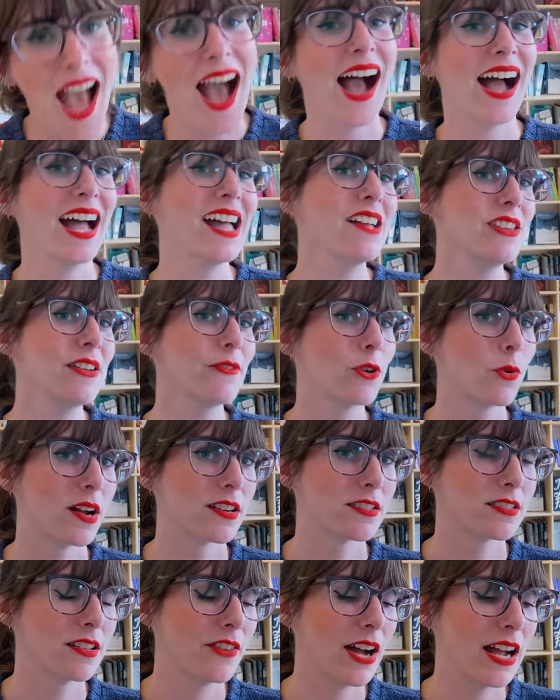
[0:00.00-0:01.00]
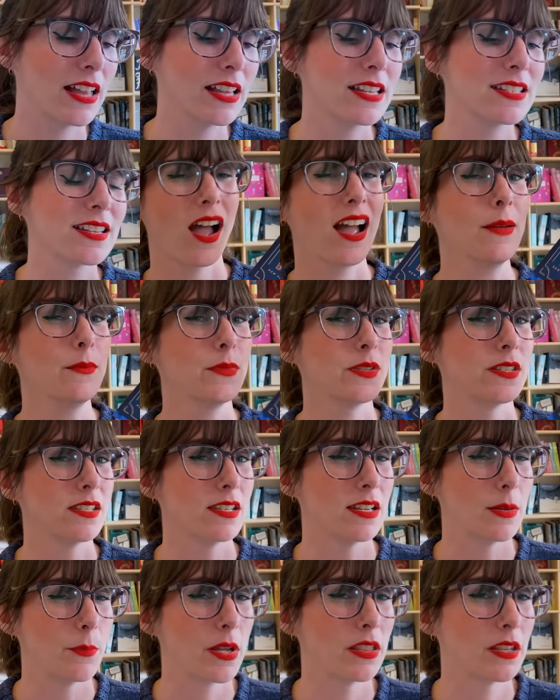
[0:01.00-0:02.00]
I've never watched Love Island. I'm
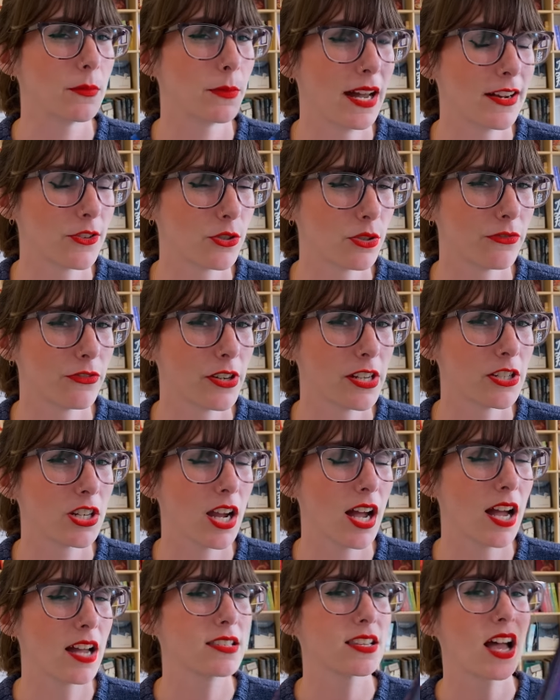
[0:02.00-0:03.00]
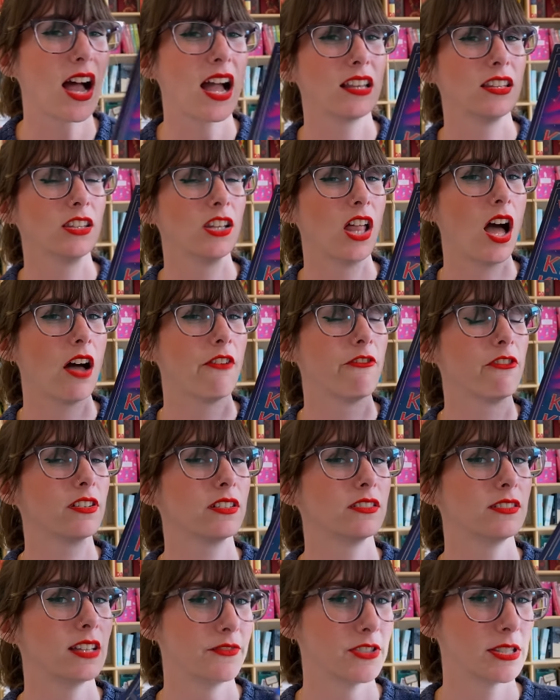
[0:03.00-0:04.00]
deep in the Bachelor franchise. I love
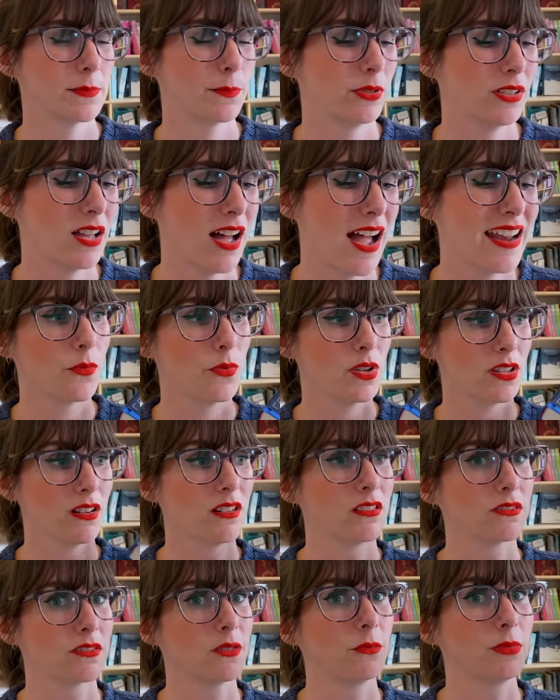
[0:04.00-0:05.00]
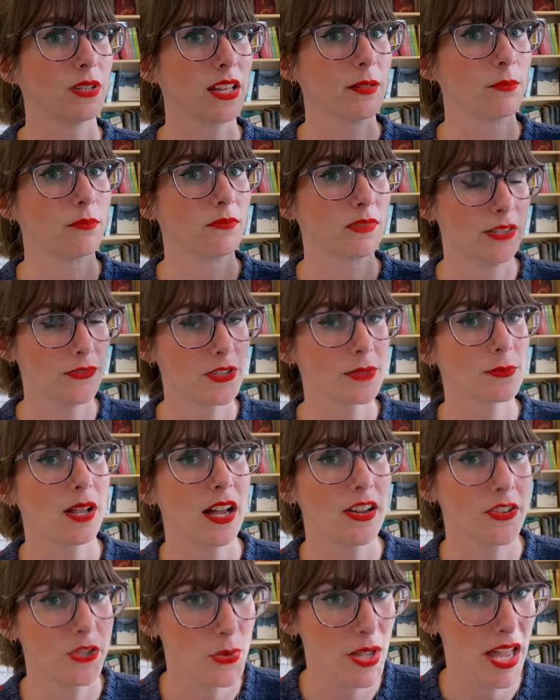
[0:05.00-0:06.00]
Love is Blind. We can also blame Love is
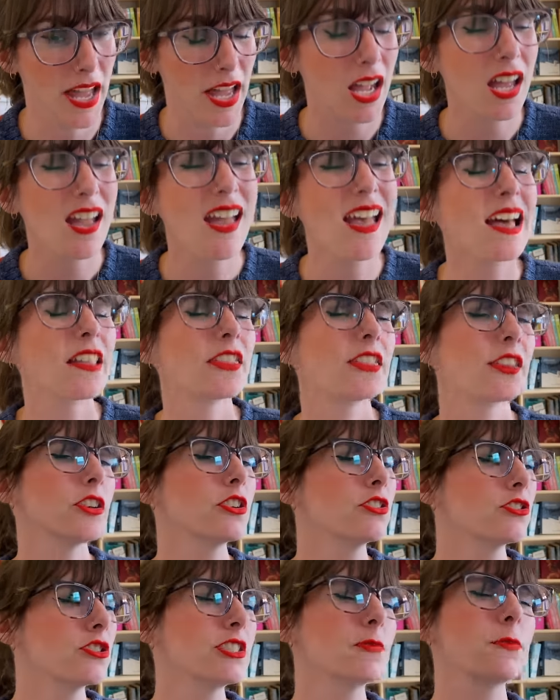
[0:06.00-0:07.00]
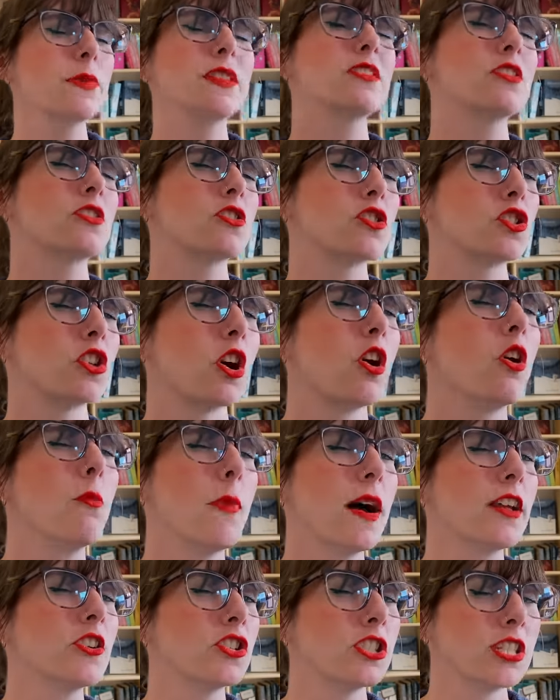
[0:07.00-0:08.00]
Blind UK. There's just been so
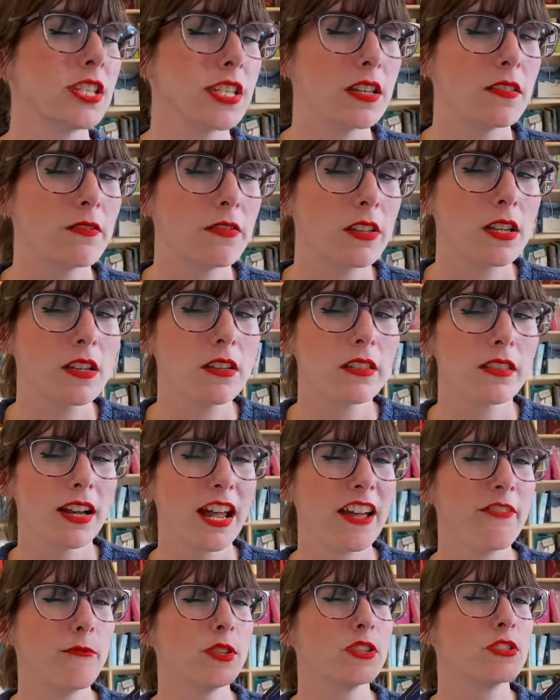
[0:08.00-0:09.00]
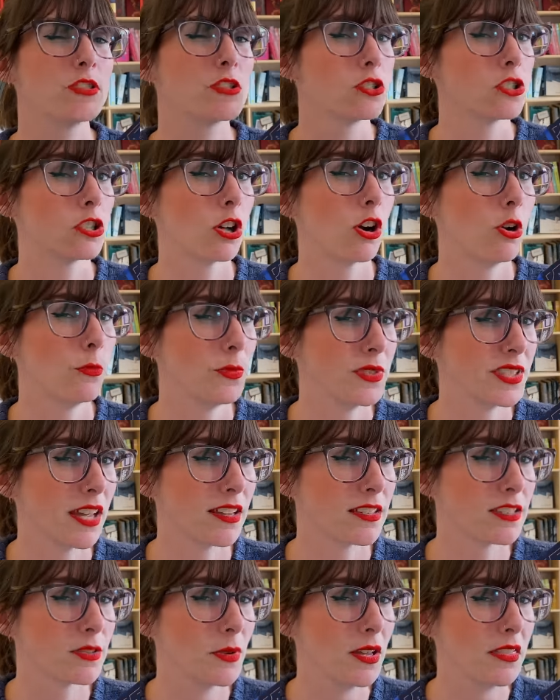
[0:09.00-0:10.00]
much TV that I've been so
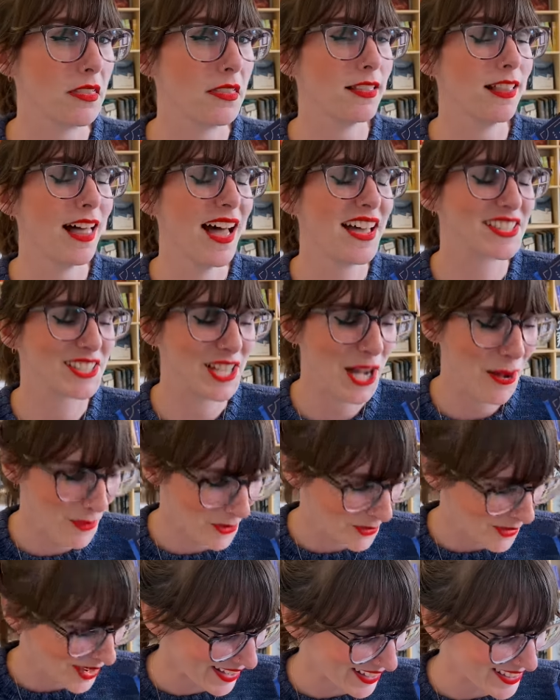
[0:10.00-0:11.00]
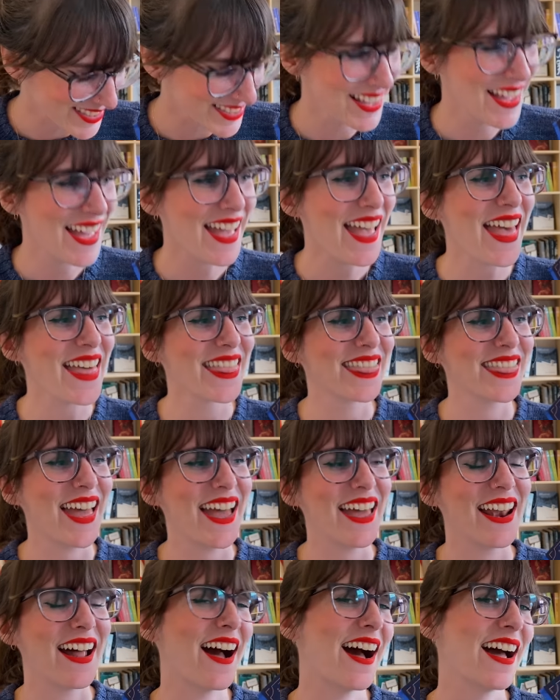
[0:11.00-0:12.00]
obsessed with in the last couple weeks
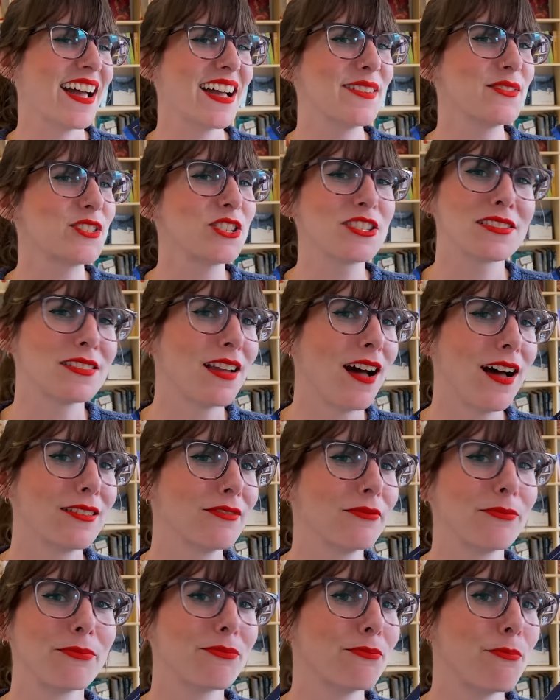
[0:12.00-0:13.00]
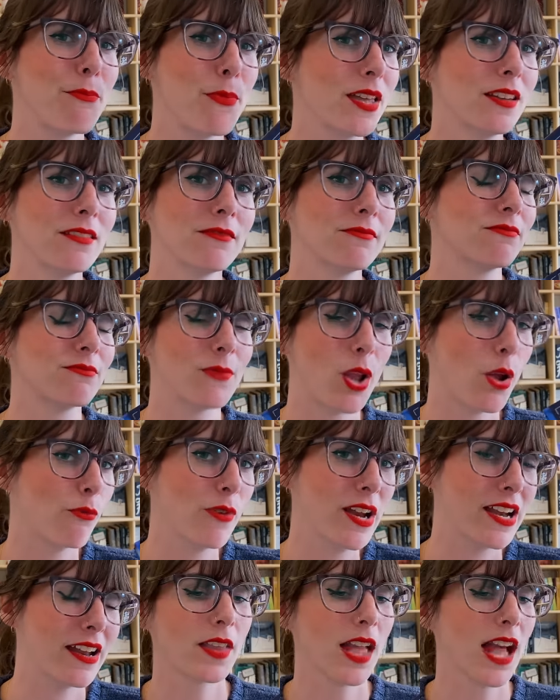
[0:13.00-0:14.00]
that I have just not been
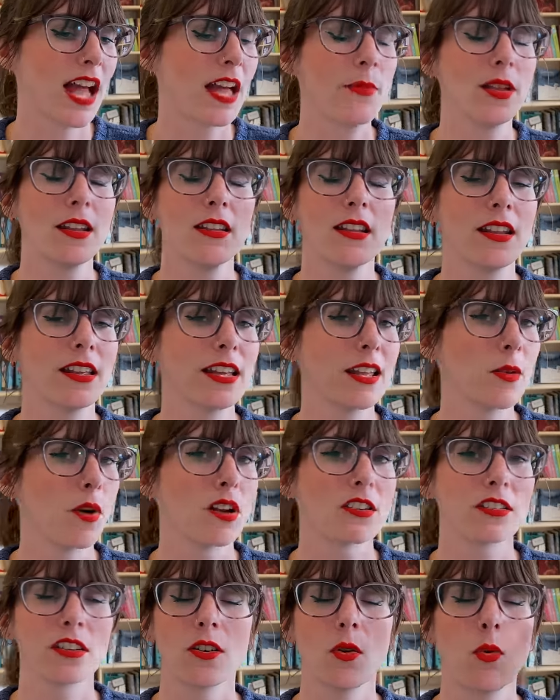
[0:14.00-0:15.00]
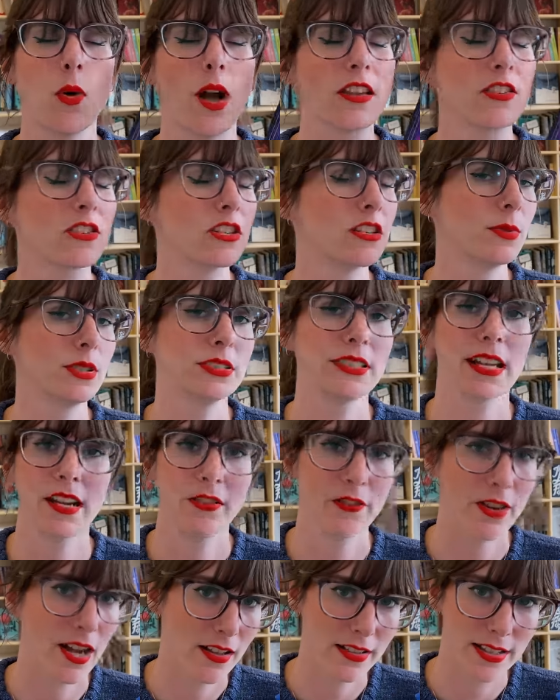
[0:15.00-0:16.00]
reading. I've been knitting and watching questionable dating
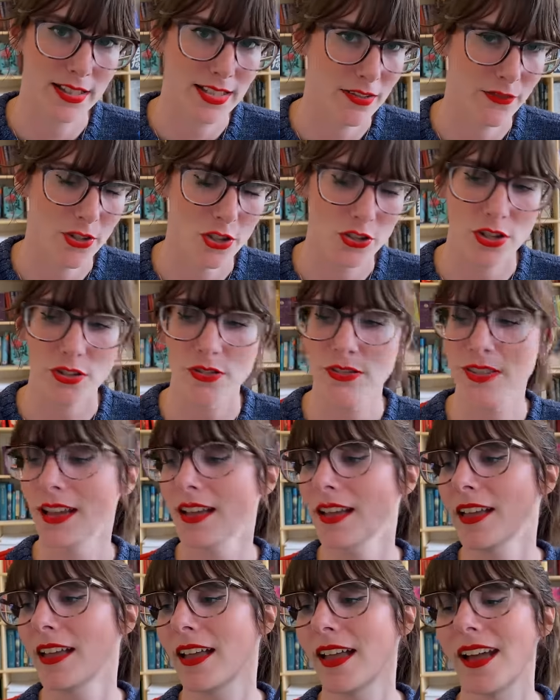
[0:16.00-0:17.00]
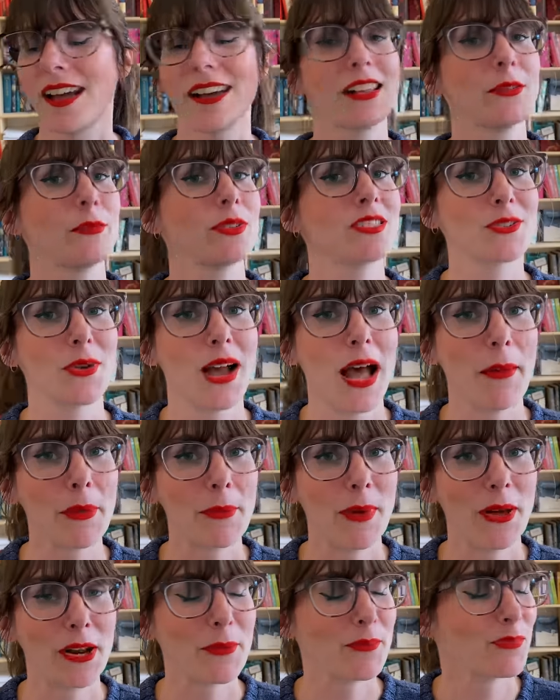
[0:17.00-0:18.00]
reality TV shows and I've been so happy
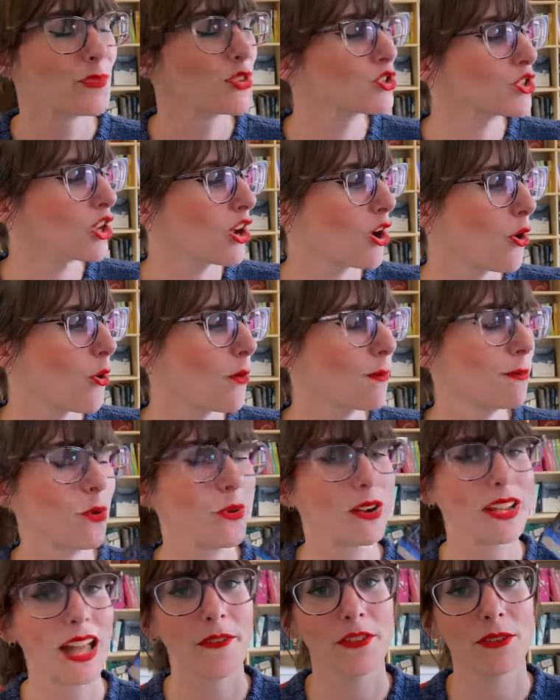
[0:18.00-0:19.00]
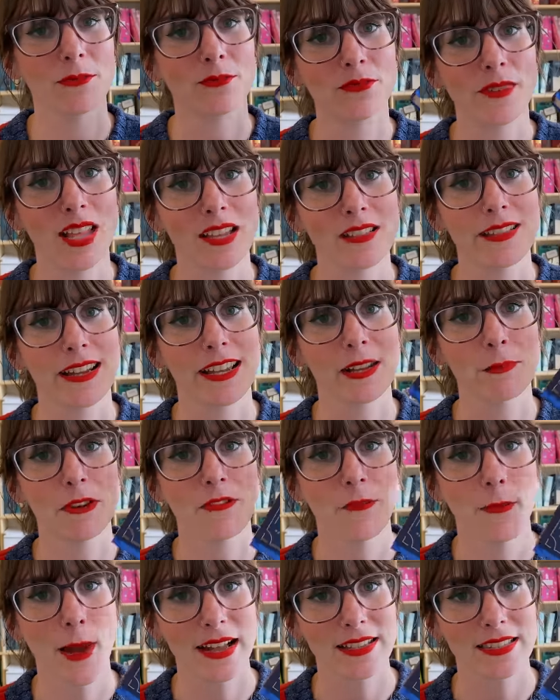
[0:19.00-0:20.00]
about it. So poor Kevin has taken a bit of
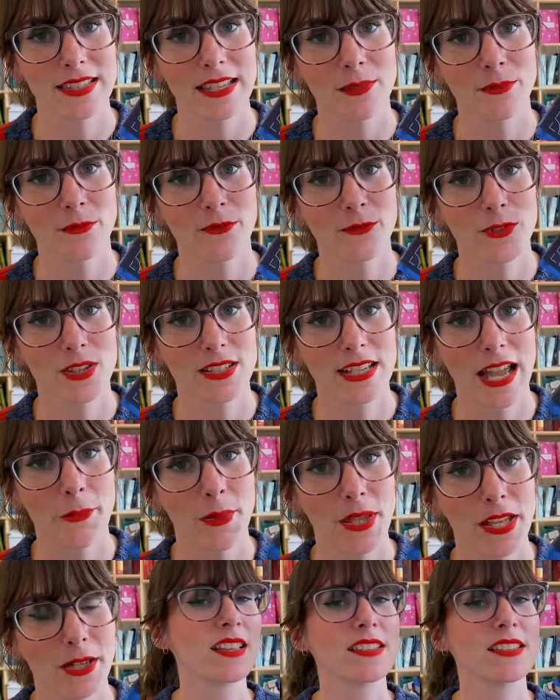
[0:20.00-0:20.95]
a backseat for the time being.